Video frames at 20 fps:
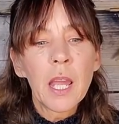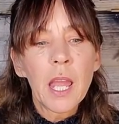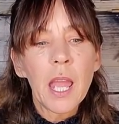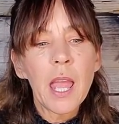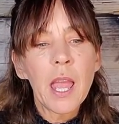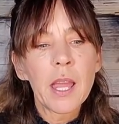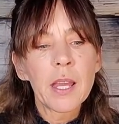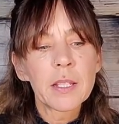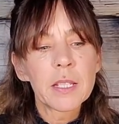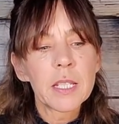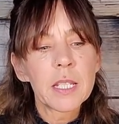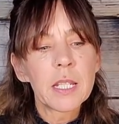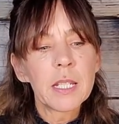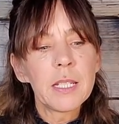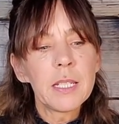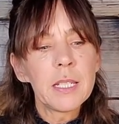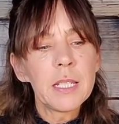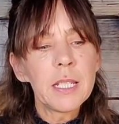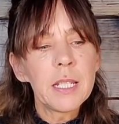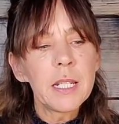and
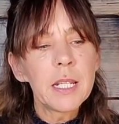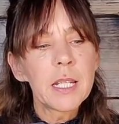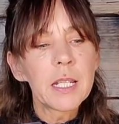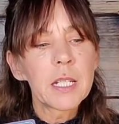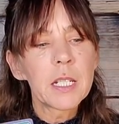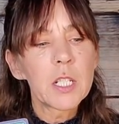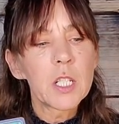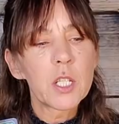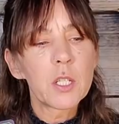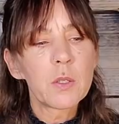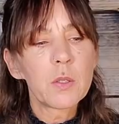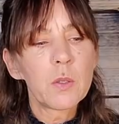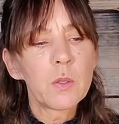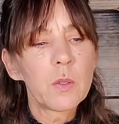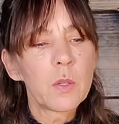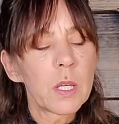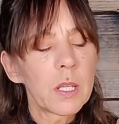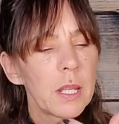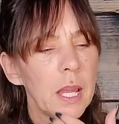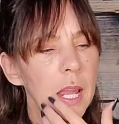needing to
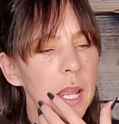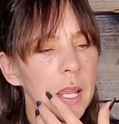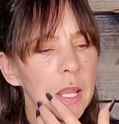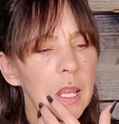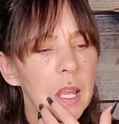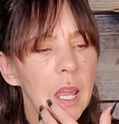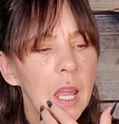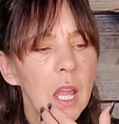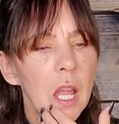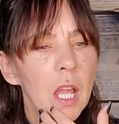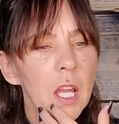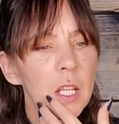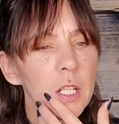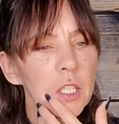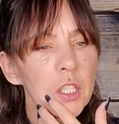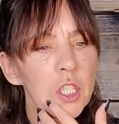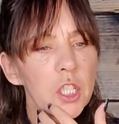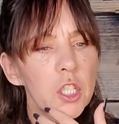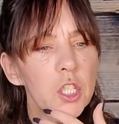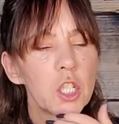like
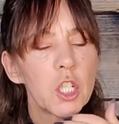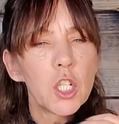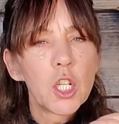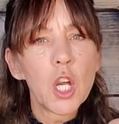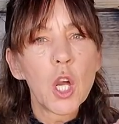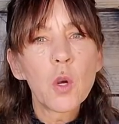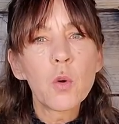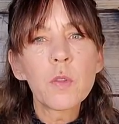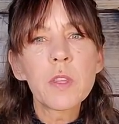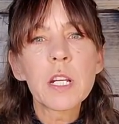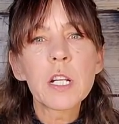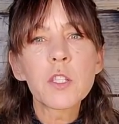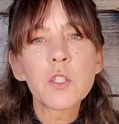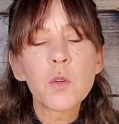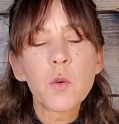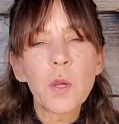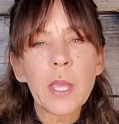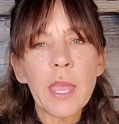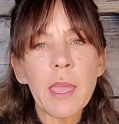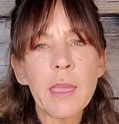just know that it's
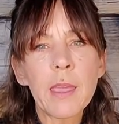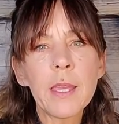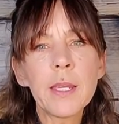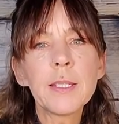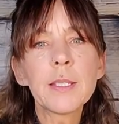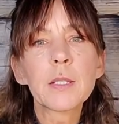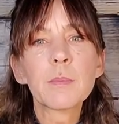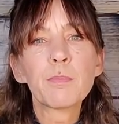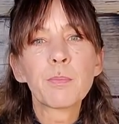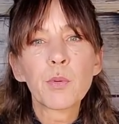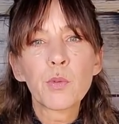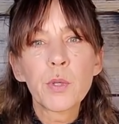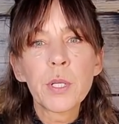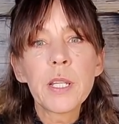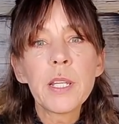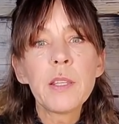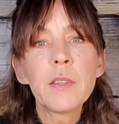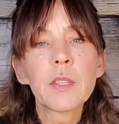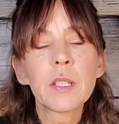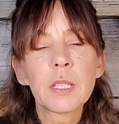okay to
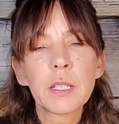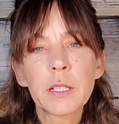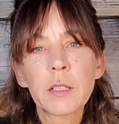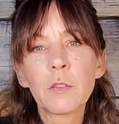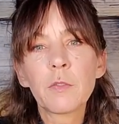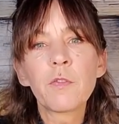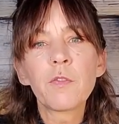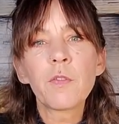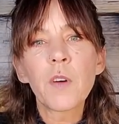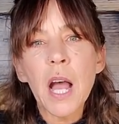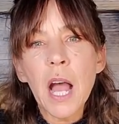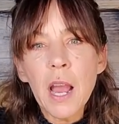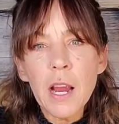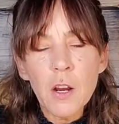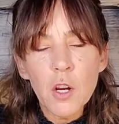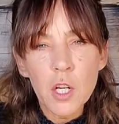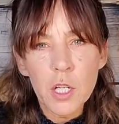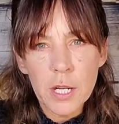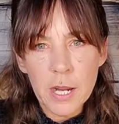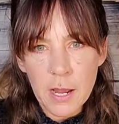breathe a little
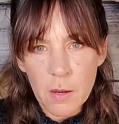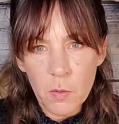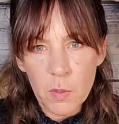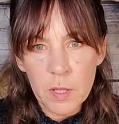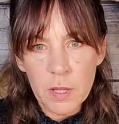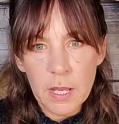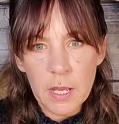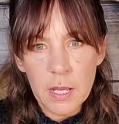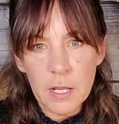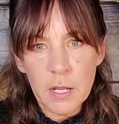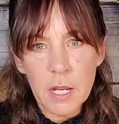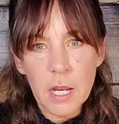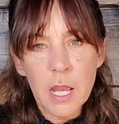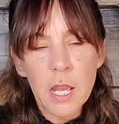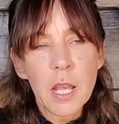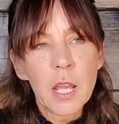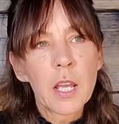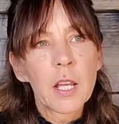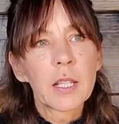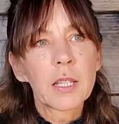fire now and then.
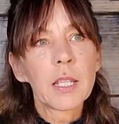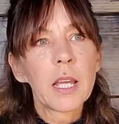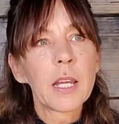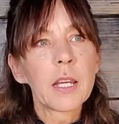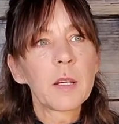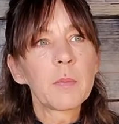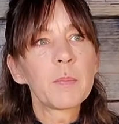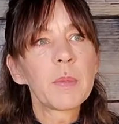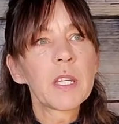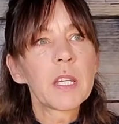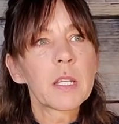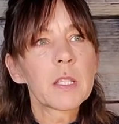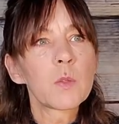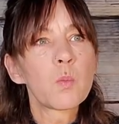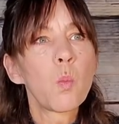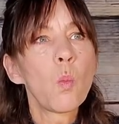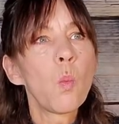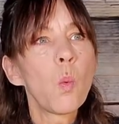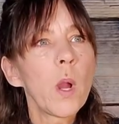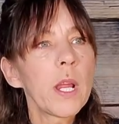Like, because
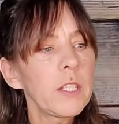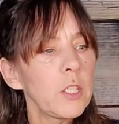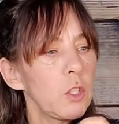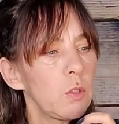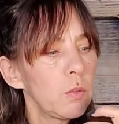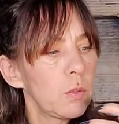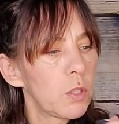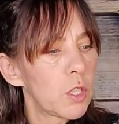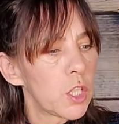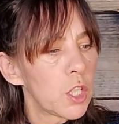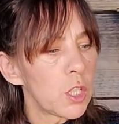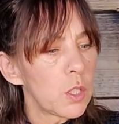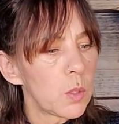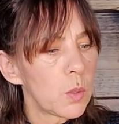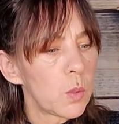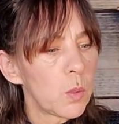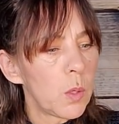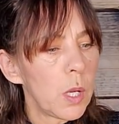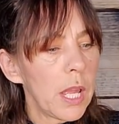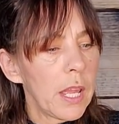when you
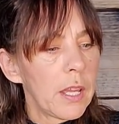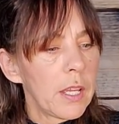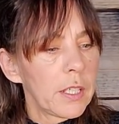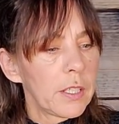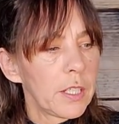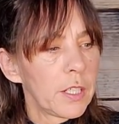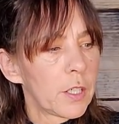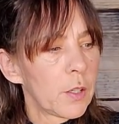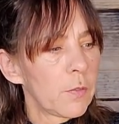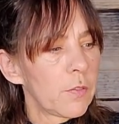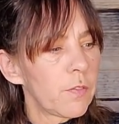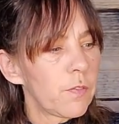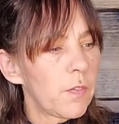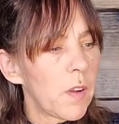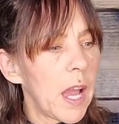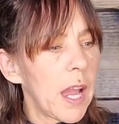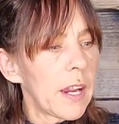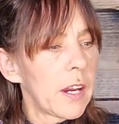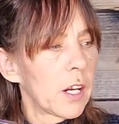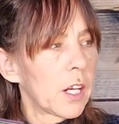do, you know,
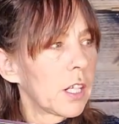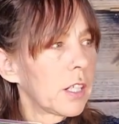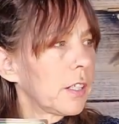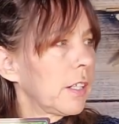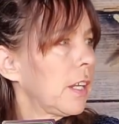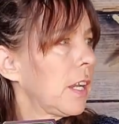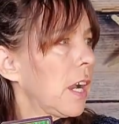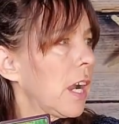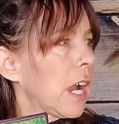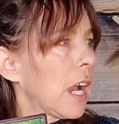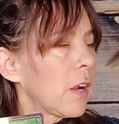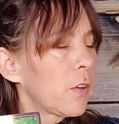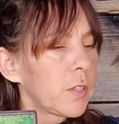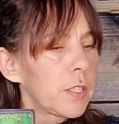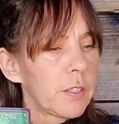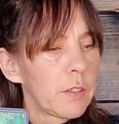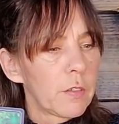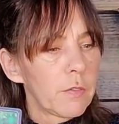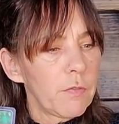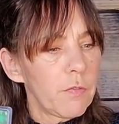fire out
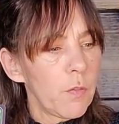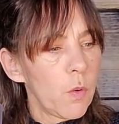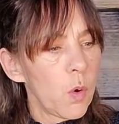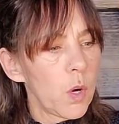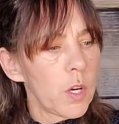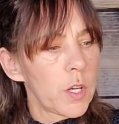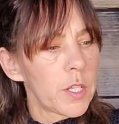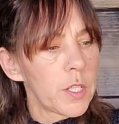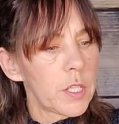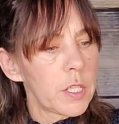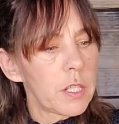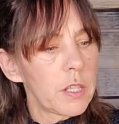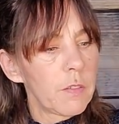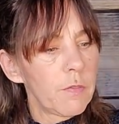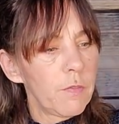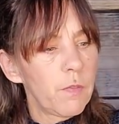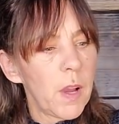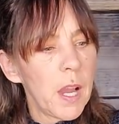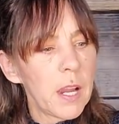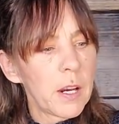in the forest, the
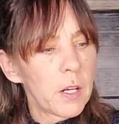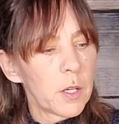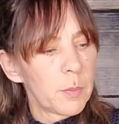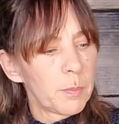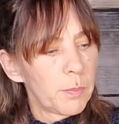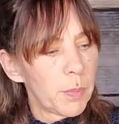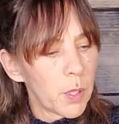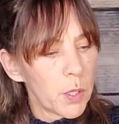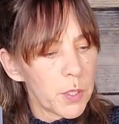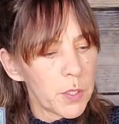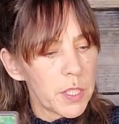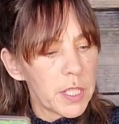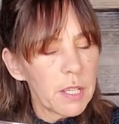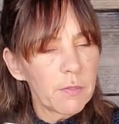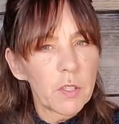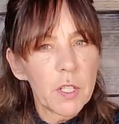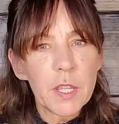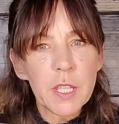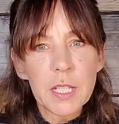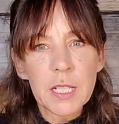fire burns
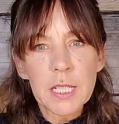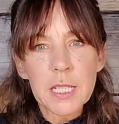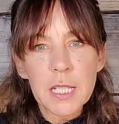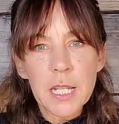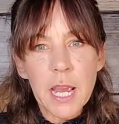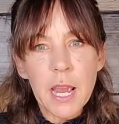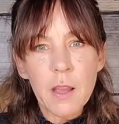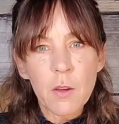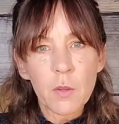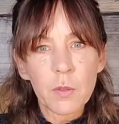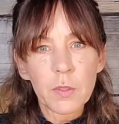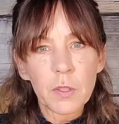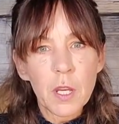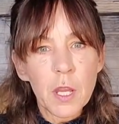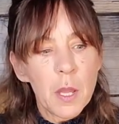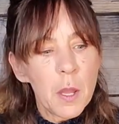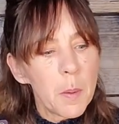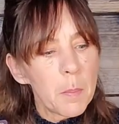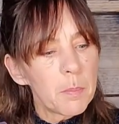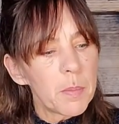everything down,
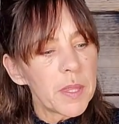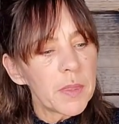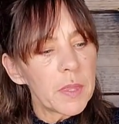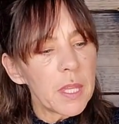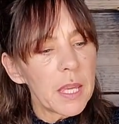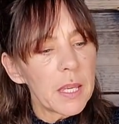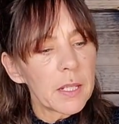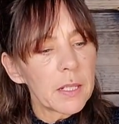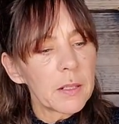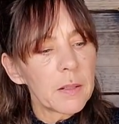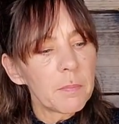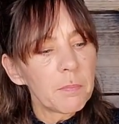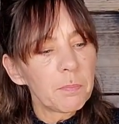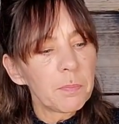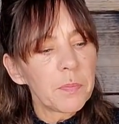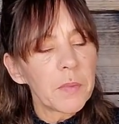but then